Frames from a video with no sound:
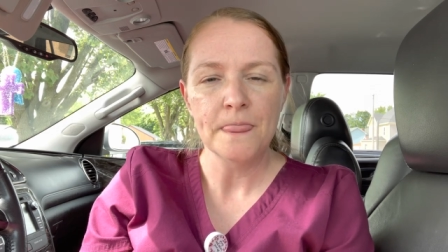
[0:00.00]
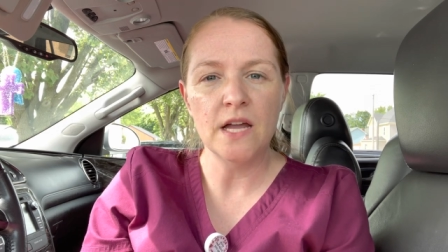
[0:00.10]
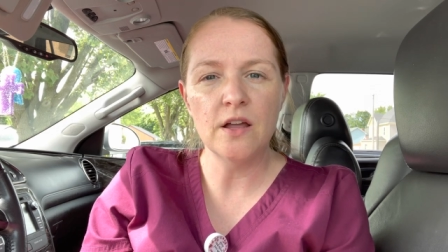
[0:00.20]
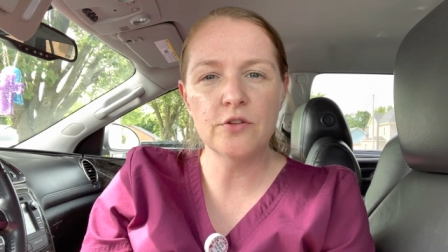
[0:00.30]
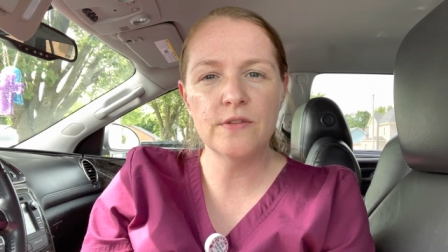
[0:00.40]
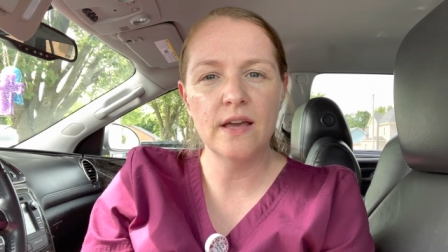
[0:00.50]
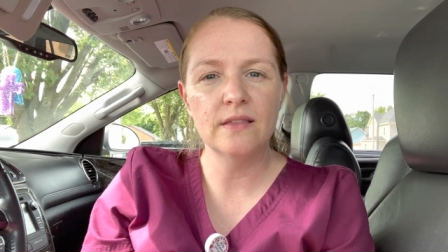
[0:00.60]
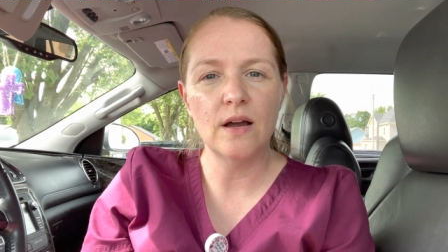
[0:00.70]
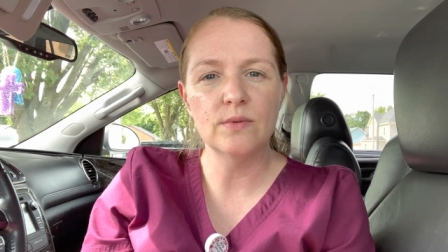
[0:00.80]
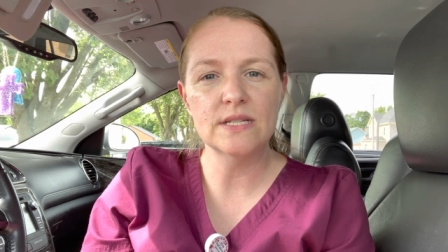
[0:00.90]
Another thing
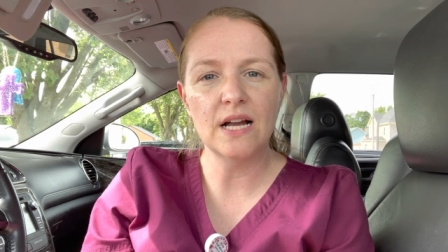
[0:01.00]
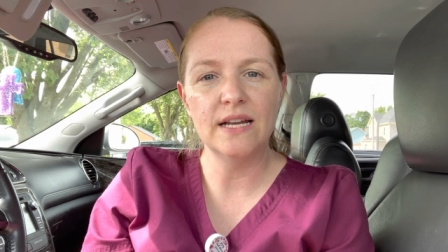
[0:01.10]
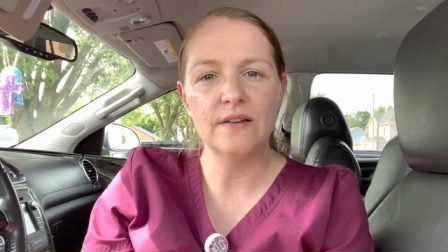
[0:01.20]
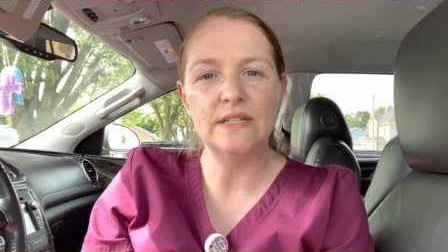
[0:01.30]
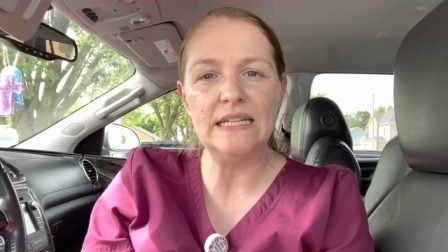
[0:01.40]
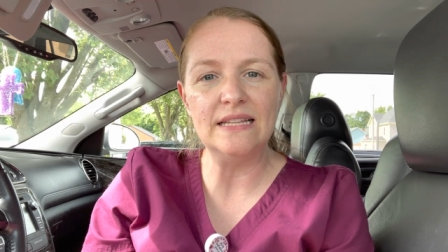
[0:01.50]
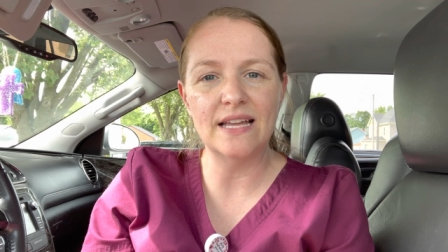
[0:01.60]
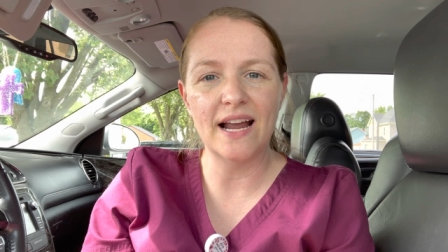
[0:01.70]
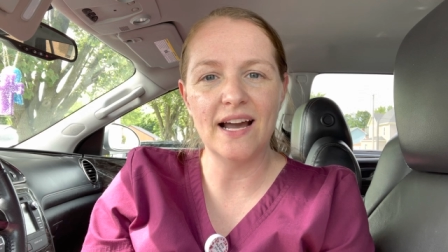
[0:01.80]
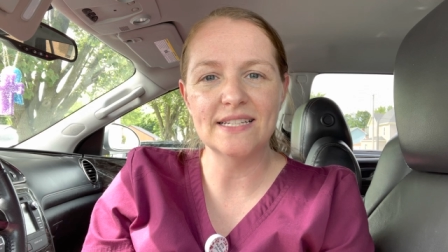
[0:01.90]
that was kind of neat
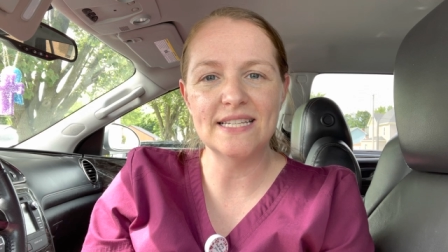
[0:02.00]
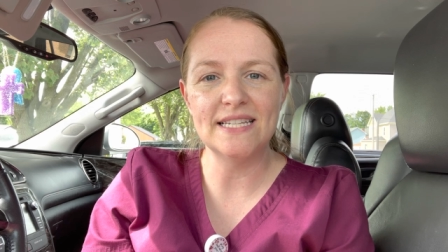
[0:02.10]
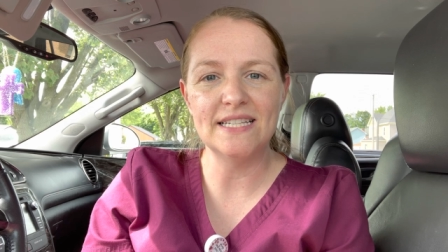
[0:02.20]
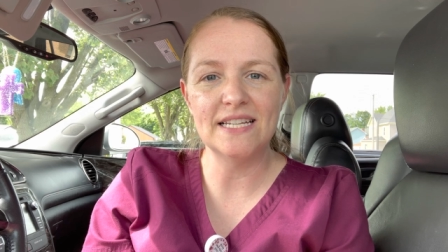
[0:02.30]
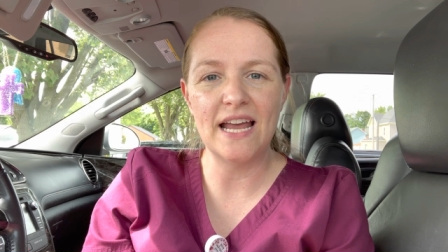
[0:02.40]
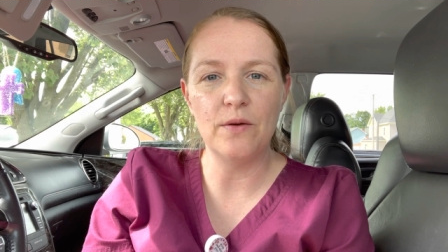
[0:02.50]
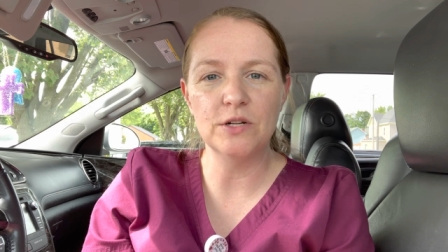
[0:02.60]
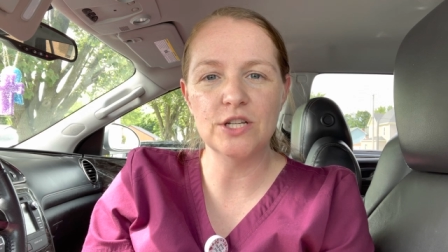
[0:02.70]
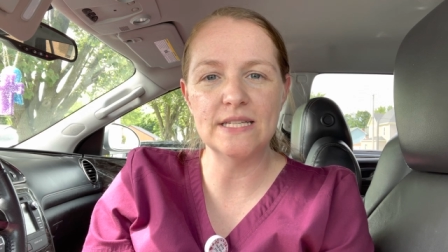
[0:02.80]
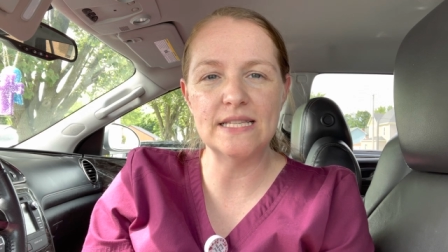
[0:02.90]
that I got to see today,
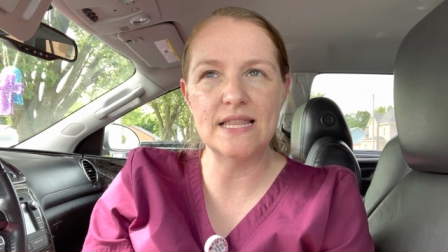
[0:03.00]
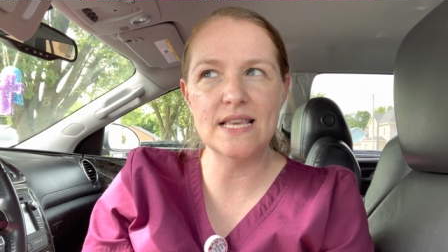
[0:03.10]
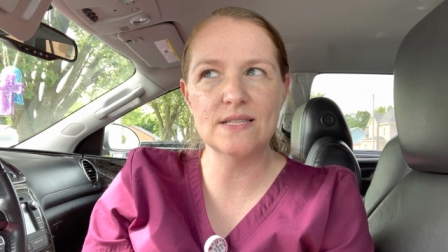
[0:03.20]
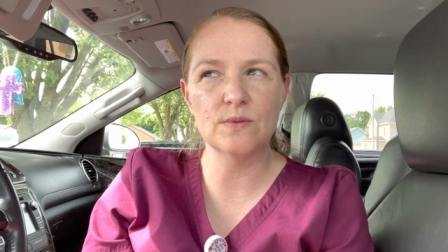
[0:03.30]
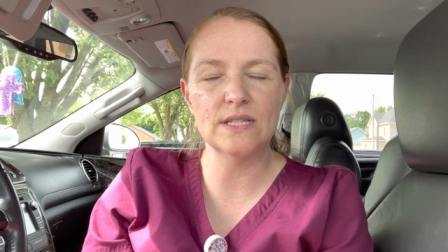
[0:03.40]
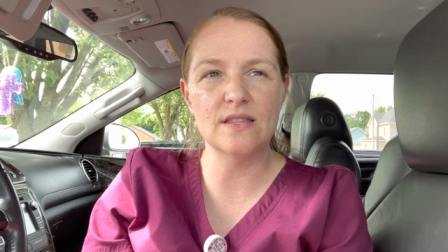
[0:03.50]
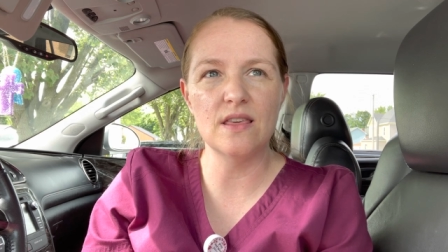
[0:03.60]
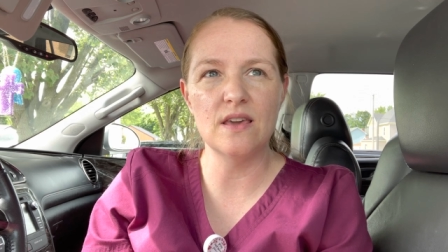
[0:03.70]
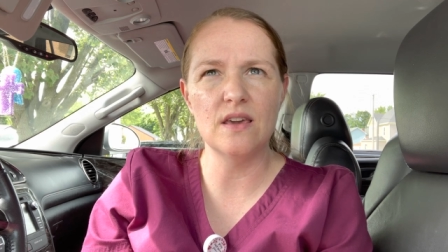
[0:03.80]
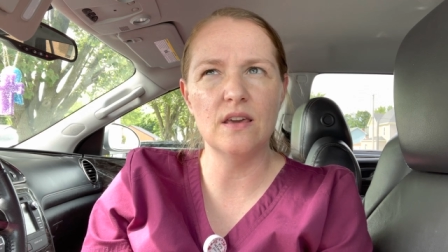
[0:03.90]
which is this was
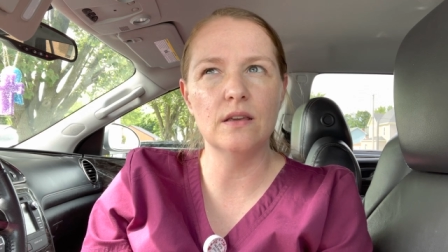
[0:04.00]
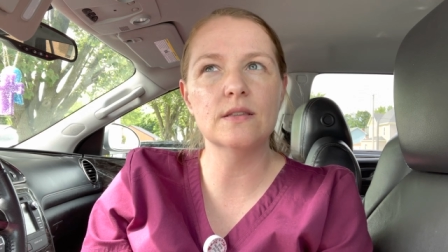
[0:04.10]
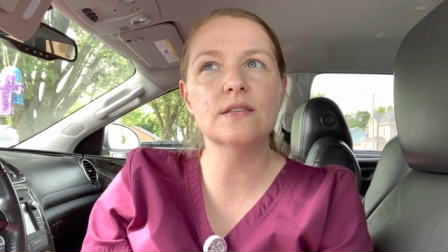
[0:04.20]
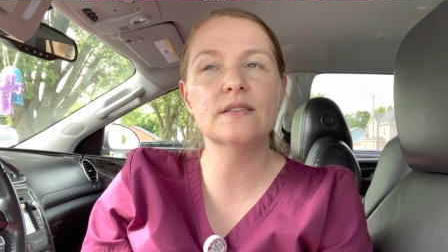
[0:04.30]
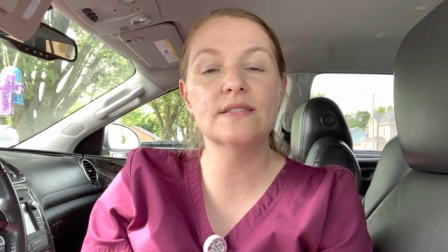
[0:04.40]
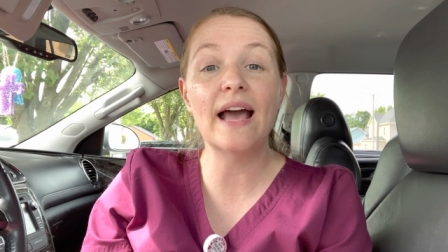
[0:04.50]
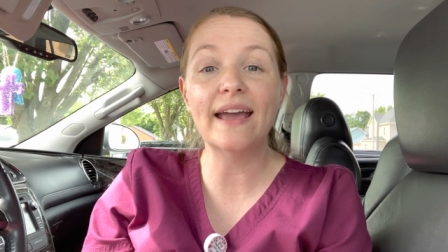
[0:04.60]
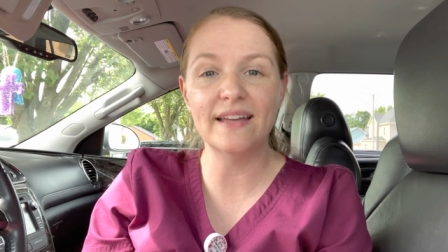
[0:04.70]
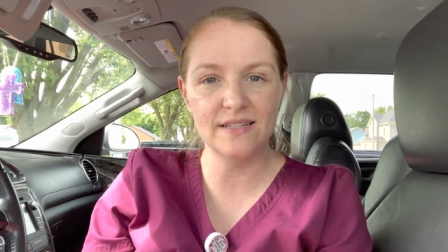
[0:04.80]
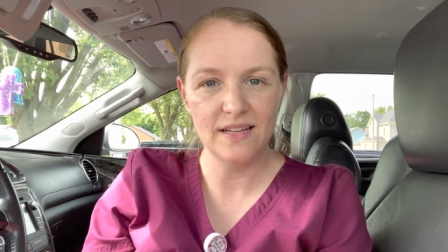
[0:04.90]
the
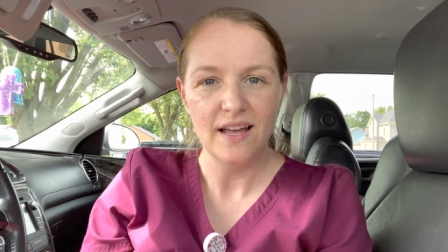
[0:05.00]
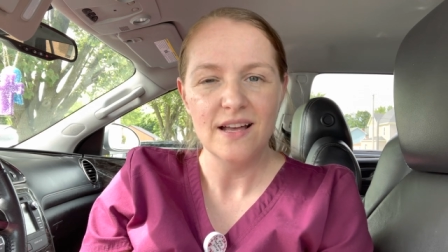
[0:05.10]
second